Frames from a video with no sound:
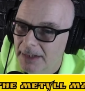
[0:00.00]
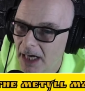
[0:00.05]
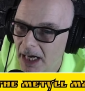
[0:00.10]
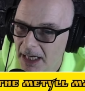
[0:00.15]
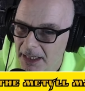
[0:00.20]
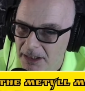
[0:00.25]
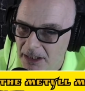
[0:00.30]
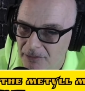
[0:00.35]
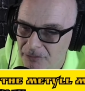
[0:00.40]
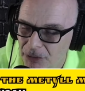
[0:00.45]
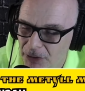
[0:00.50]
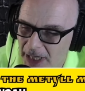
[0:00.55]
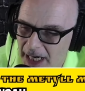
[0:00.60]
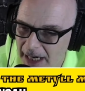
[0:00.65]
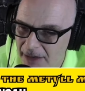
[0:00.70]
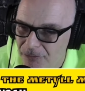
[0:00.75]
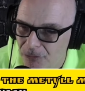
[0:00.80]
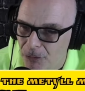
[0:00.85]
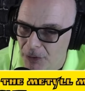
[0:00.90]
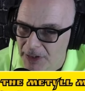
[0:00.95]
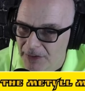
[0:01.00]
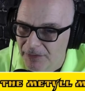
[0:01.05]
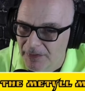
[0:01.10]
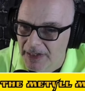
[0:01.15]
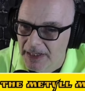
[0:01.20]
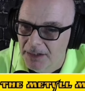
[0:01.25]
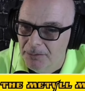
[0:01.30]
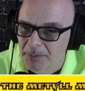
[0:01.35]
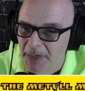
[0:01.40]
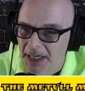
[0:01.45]
I cover
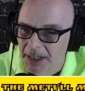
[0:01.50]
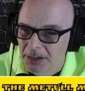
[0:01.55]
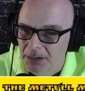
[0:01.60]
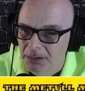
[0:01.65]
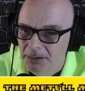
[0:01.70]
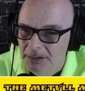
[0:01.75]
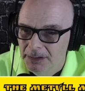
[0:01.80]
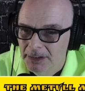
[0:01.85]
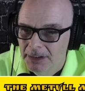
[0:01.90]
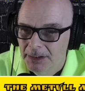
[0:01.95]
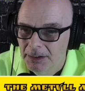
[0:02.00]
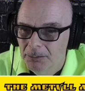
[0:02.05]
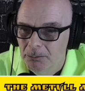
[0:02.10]
everything in metal.